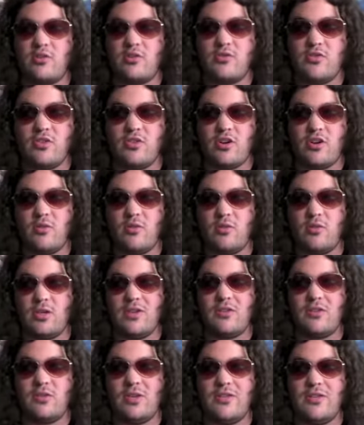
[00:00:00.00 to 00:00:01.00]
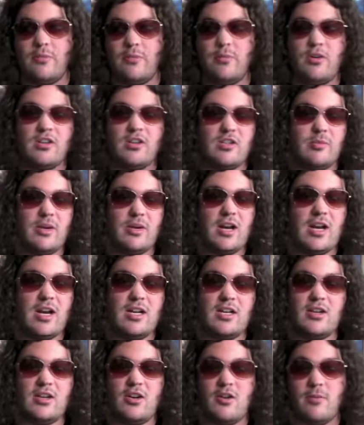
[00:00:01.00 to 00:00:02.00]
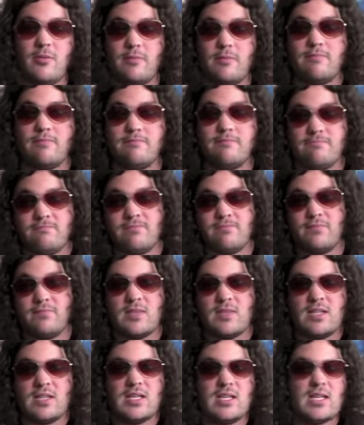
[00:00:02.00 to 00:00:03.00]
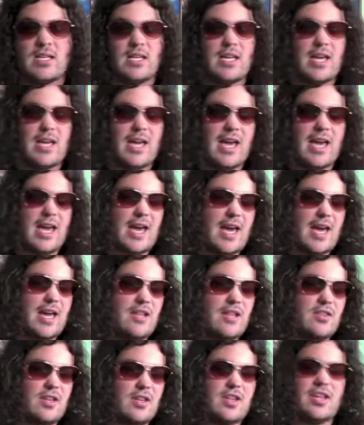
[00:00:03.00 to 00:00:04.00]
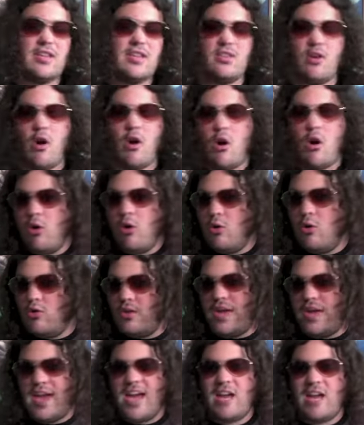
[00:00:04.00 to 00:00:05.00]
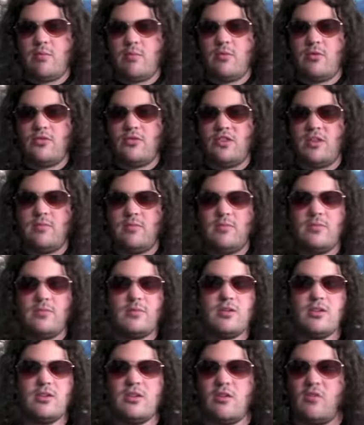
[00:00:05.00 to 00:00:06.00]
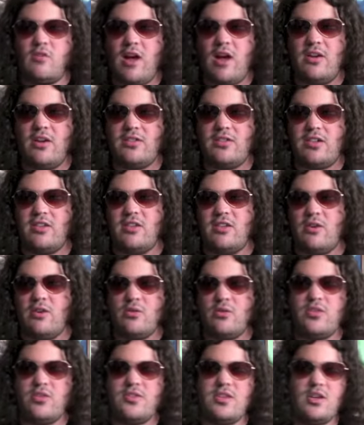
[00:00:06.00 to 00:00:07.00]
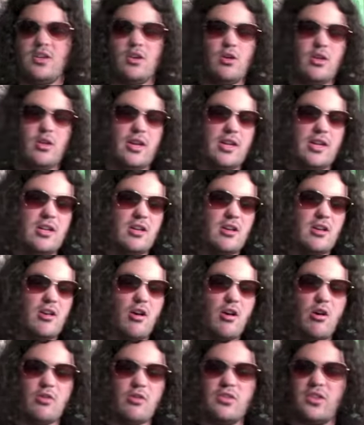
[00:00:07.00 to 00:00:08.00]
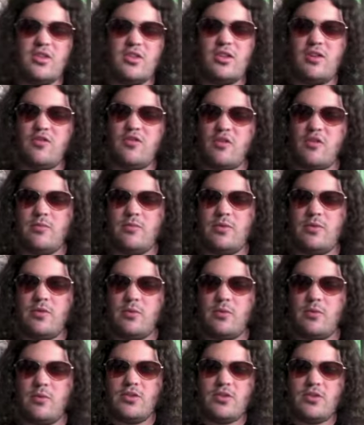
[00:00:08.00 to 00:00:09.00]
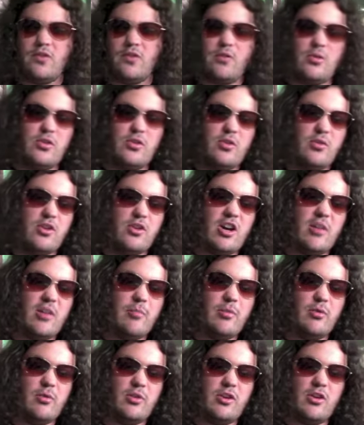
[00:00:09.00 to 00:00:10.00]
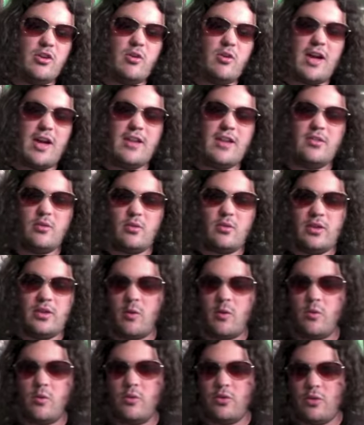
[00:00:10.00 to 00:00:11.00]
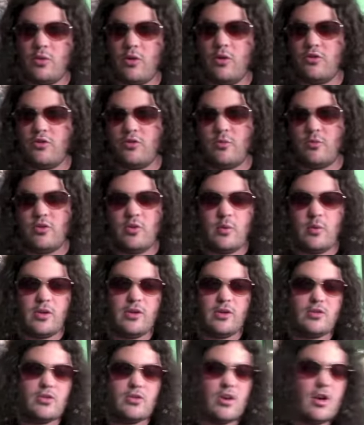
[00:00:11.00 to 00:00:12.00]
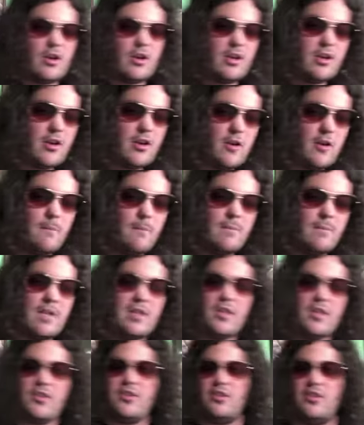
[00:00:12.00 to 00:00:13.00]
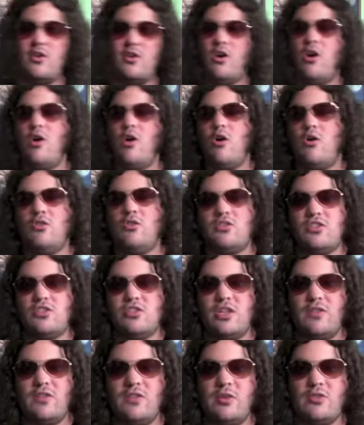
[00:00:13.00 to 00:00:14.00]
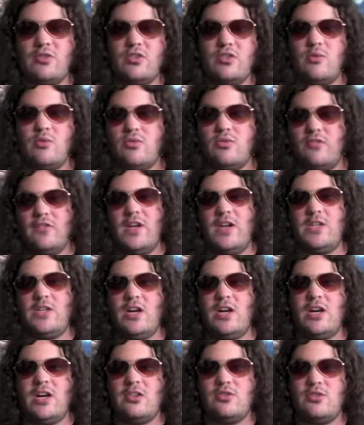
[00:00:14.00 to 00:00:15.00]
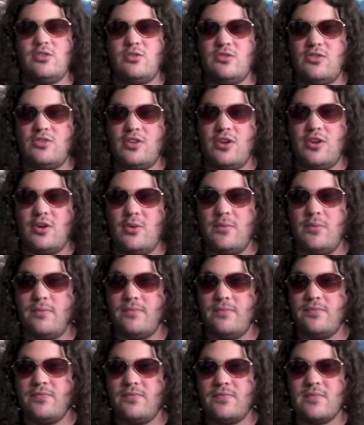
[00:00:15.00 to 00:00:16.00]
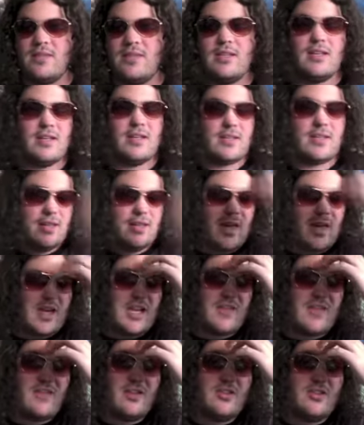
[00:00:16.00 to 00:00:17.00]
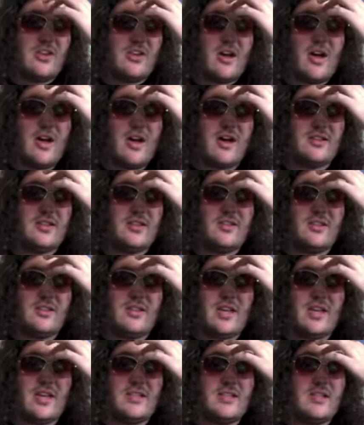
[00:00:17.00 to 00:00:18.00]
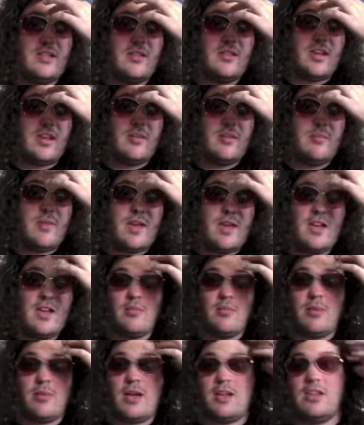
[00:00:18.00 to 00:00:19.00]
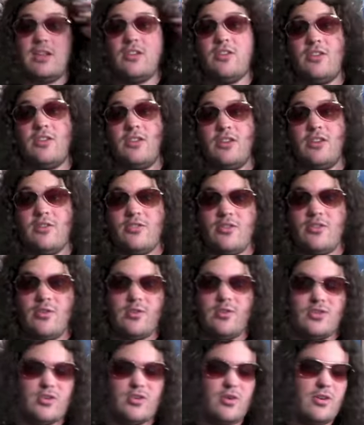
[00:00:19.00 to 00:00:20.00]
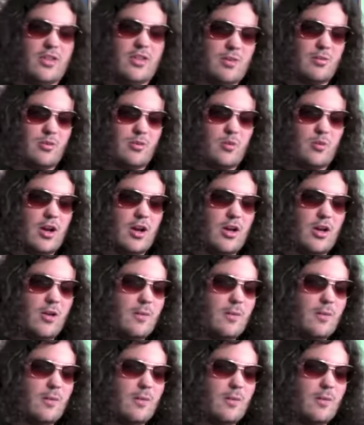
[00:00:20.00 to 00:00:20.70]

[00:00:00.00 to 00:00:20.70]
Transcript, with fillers: You know, we never leave a partner behind. You know. And then he gets all the animals up rallies. together. they go and steal like all the stuff from the, from this this old couple. You know, has a, like a with, also with a wiener dog. You know, they steal all their stuff. You know, to use to fight the hunters. You know, and even the dog doesn't like doesn't like being as a pet either. You know, so he toys them as well.